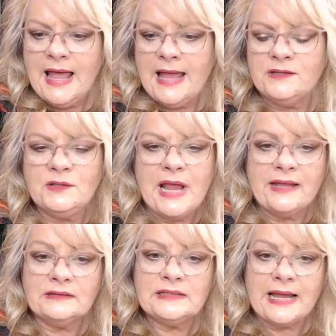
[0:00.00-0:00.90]

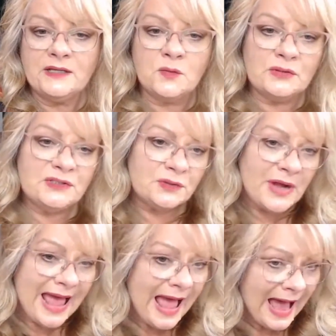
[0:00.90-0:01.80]
And you would
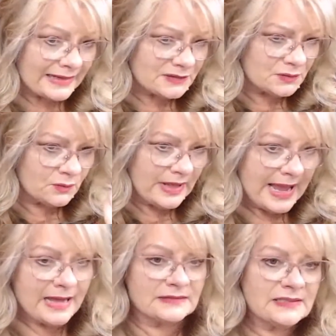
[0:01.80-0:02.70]
do at, the
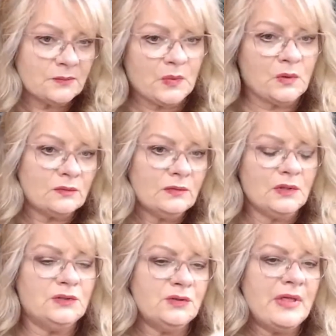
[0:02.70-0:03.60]
at symbol,
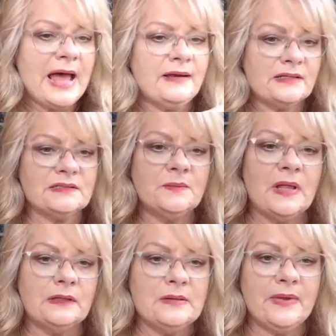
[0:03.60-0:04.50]
you do that next to
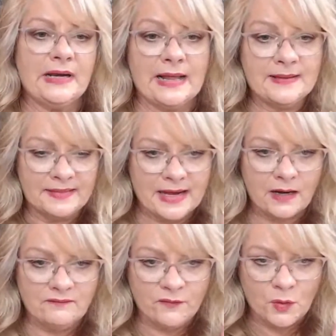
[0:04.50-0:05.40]
melodimade, and then that
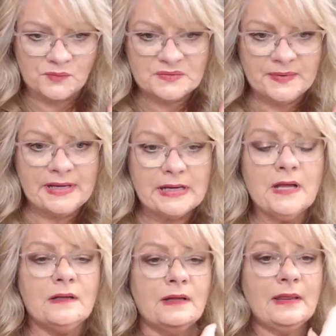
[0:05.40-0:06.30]
informs me.
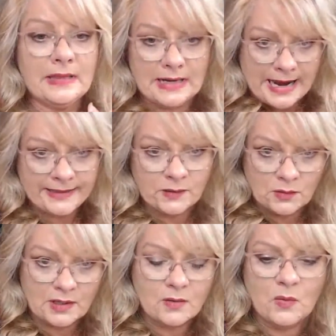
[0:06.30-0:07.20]
Then I know
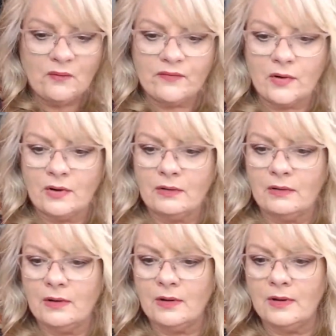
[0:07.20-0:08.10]
to come over.
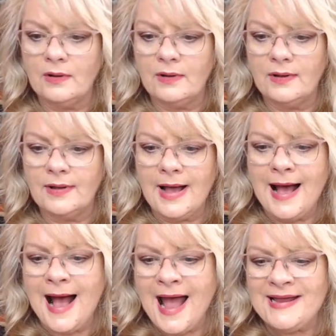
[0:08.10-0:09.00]

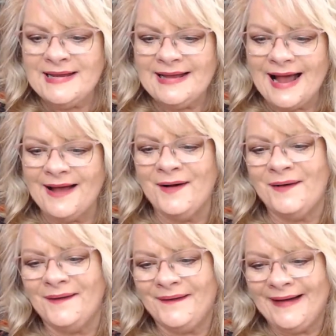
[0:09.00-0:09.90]
Hi.
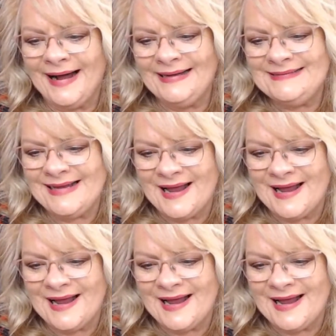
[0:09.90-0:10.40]
Oh, hi,